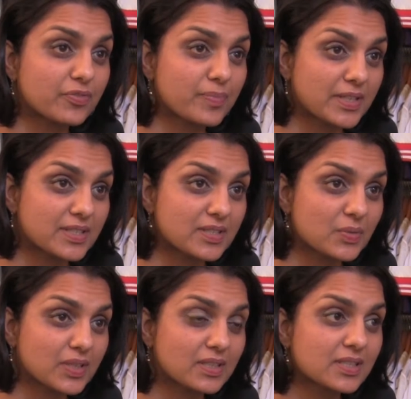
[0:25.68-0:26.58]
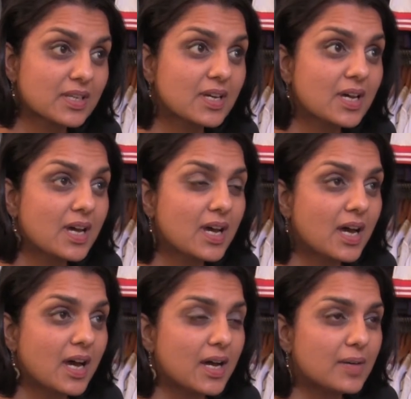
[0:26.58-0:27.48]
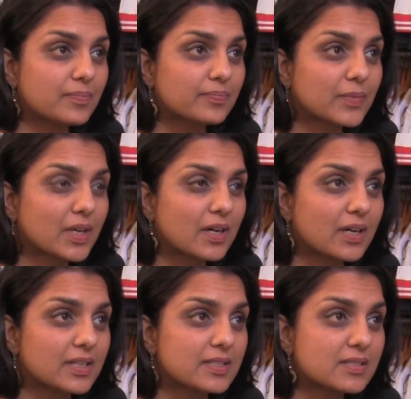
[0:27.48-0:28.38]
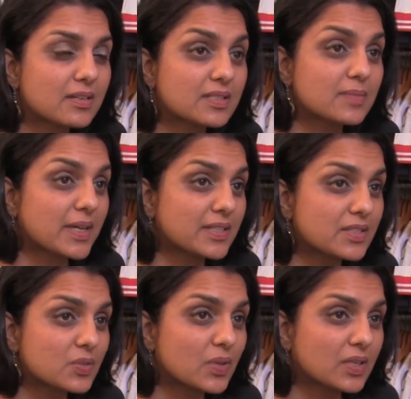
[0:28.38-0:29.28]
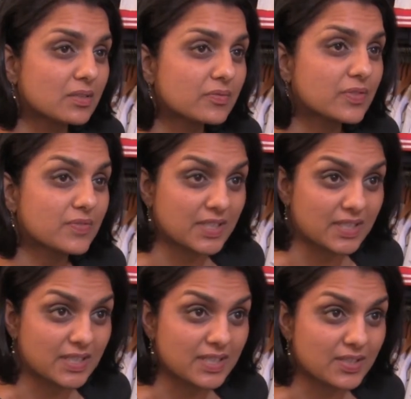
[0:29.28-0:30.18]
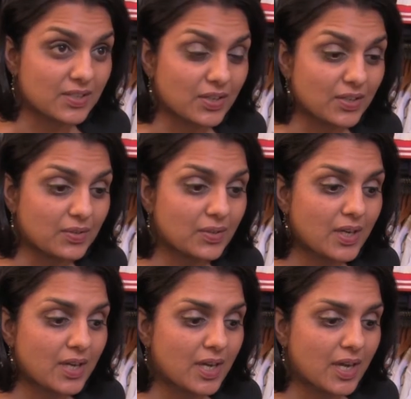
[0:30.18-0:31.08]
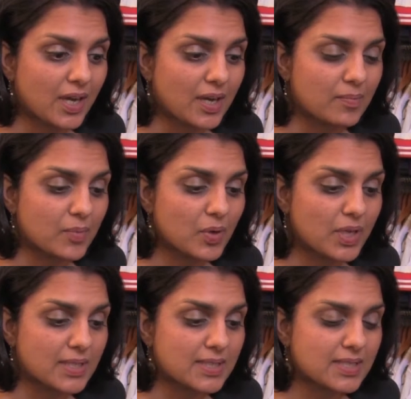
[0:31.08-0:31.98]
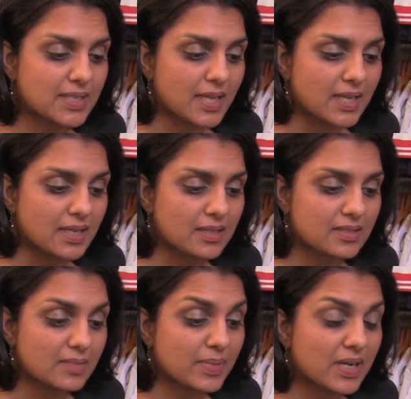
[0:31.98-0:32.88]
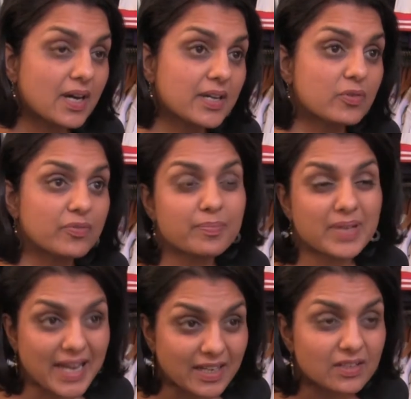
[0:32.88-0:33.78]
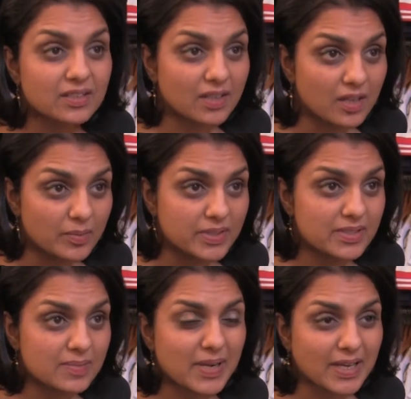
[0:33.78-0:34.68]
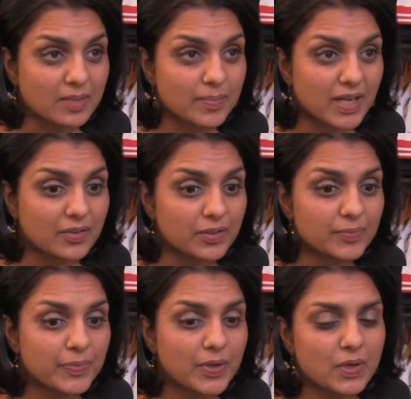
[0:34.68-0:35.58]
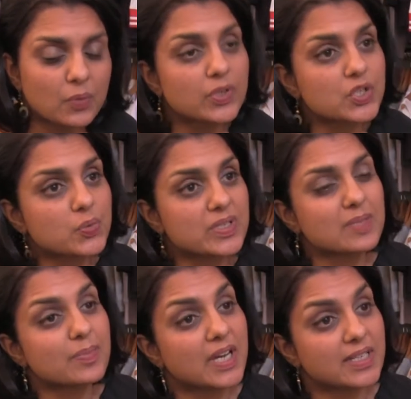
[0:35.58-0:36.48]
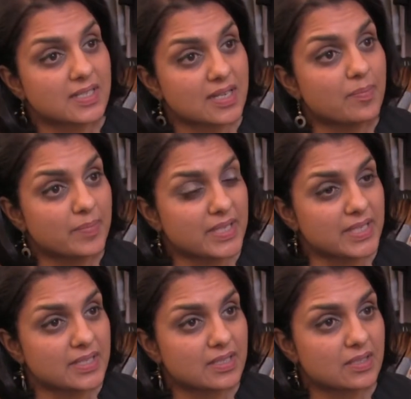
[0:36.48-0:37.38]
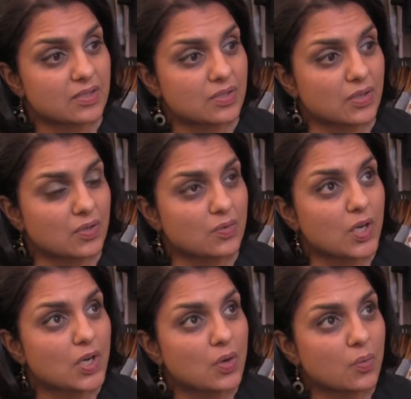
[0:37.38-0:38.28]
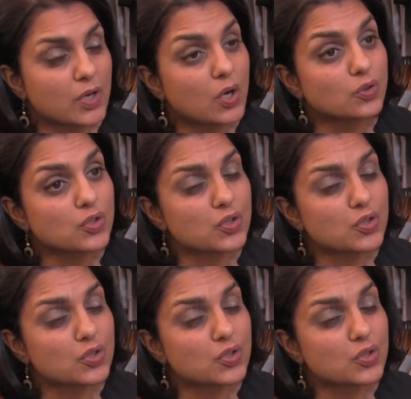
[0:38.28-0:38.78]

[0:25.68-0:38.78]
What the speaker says: of Mantis World. I started Mantis World 15 years ago. It's a supplier of blank garments, blank apparel, which we supply to companies. So we hold